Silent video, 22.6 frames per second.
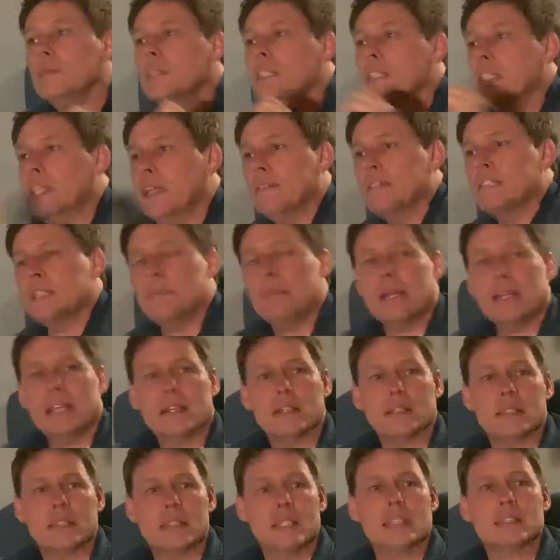giving somebody
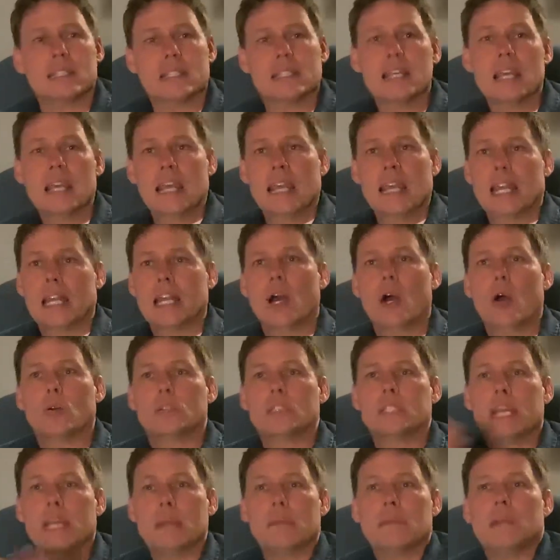else this, and a whole
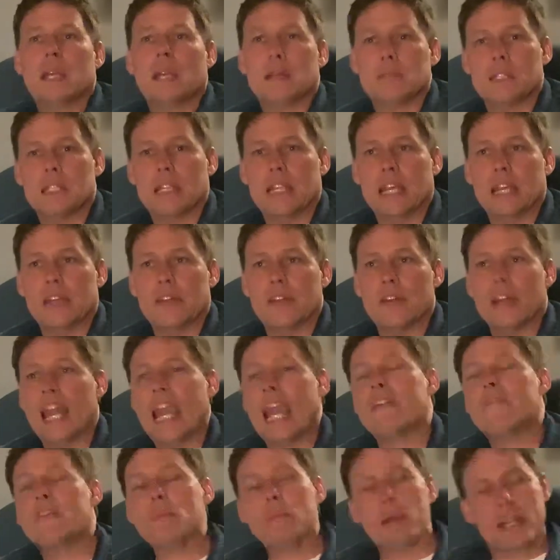team comes together, and
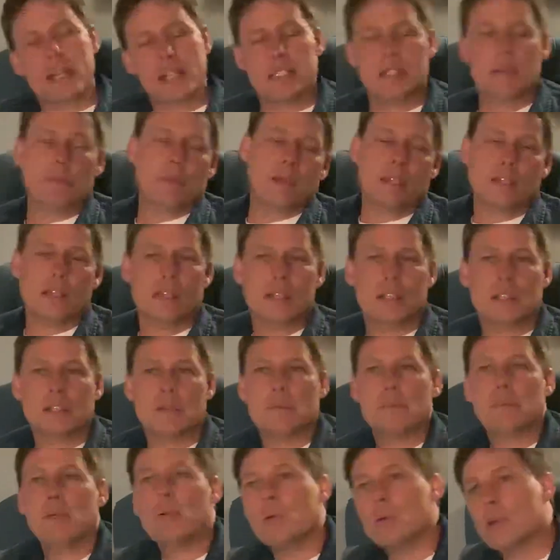everybody's opinion is
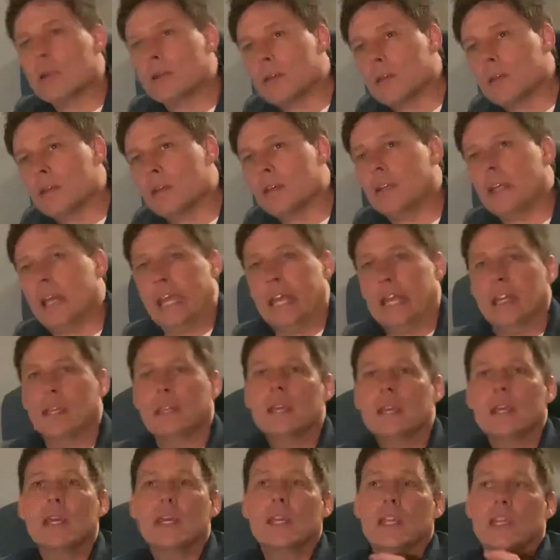important, and
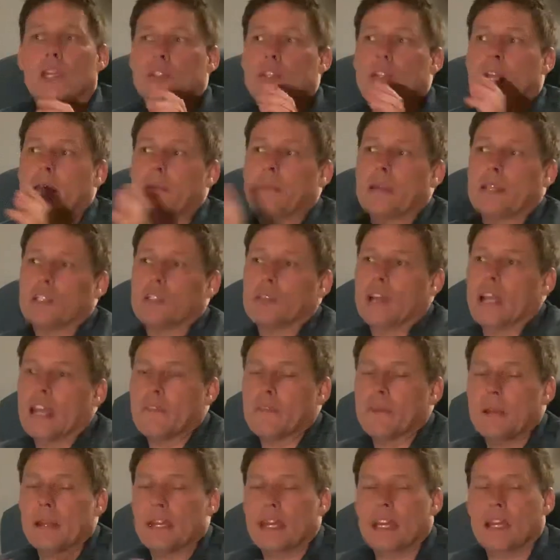you're trying to make sure
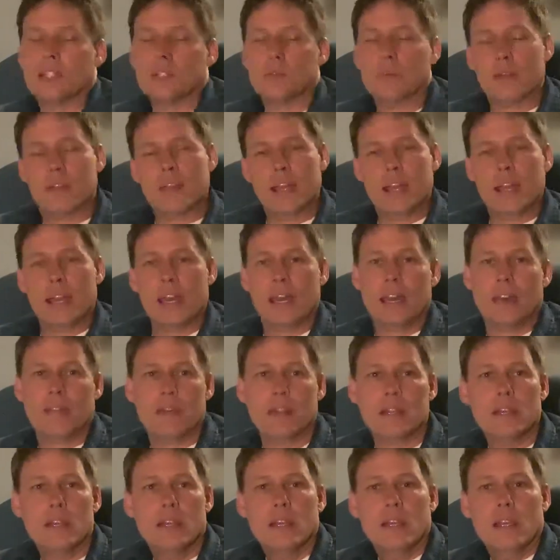everybody has what they have.
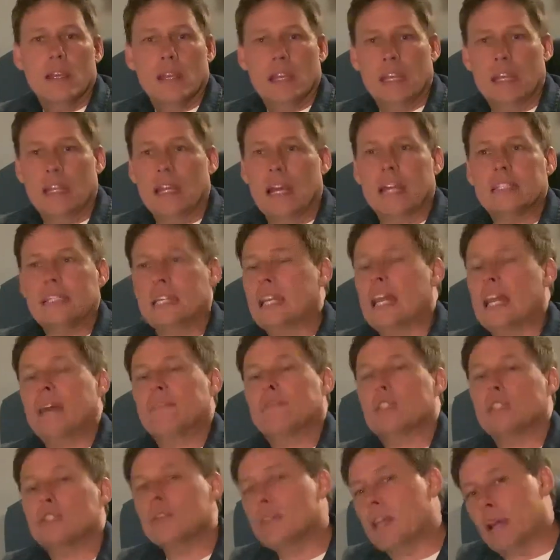And I didn't have
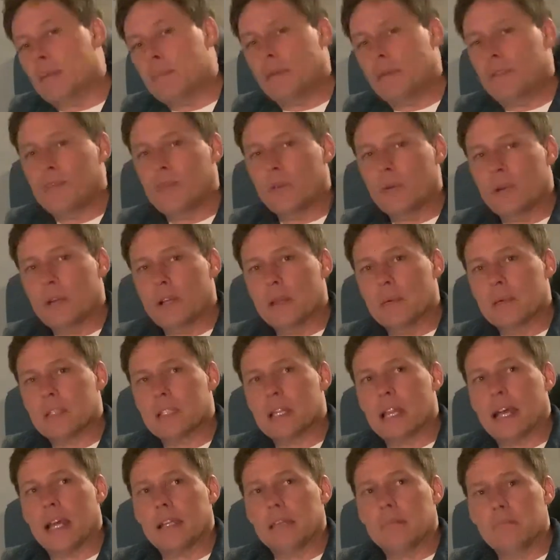to do that before. It was
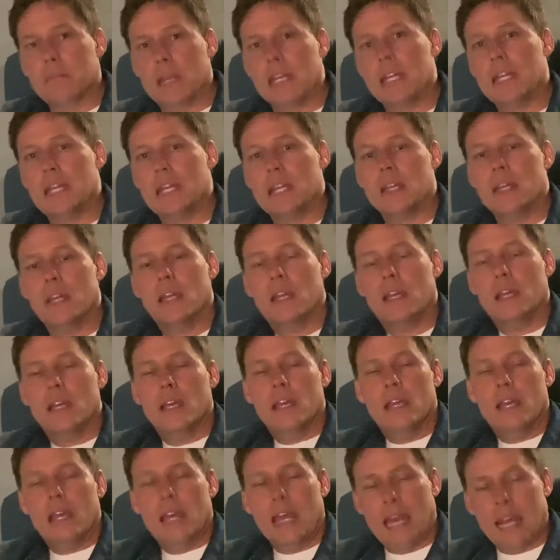like me
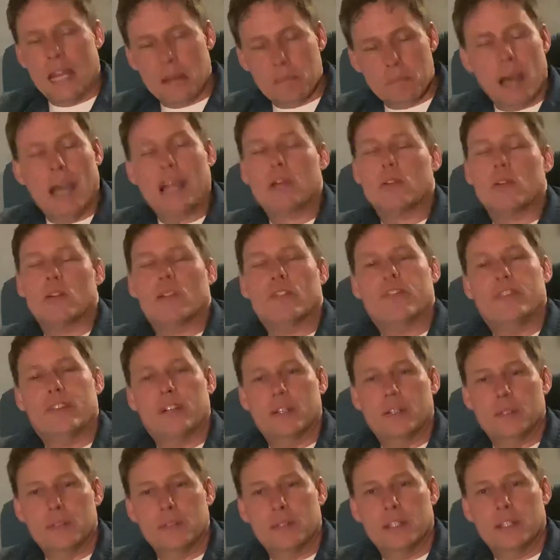and a microphone,